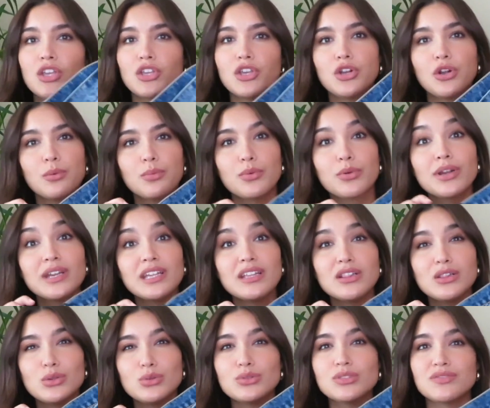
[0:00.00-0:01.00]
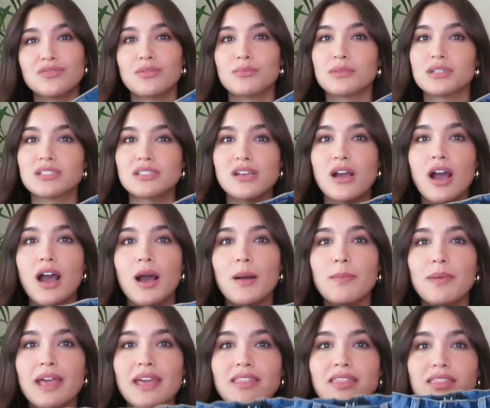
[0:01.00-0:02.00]
you know, pretty loose from the
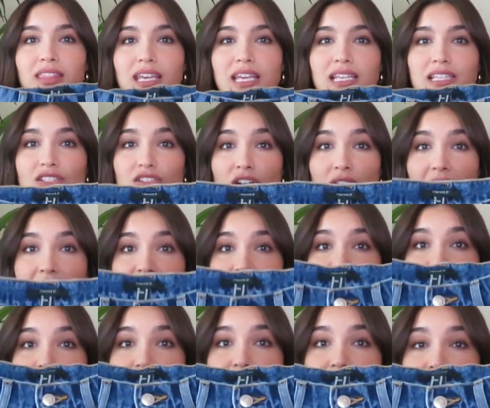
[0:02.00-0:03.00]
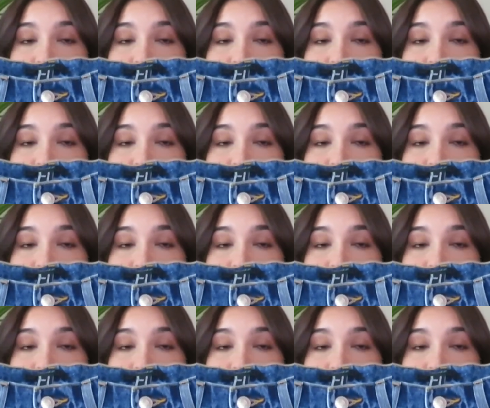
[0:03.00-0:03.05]
top, and these are actually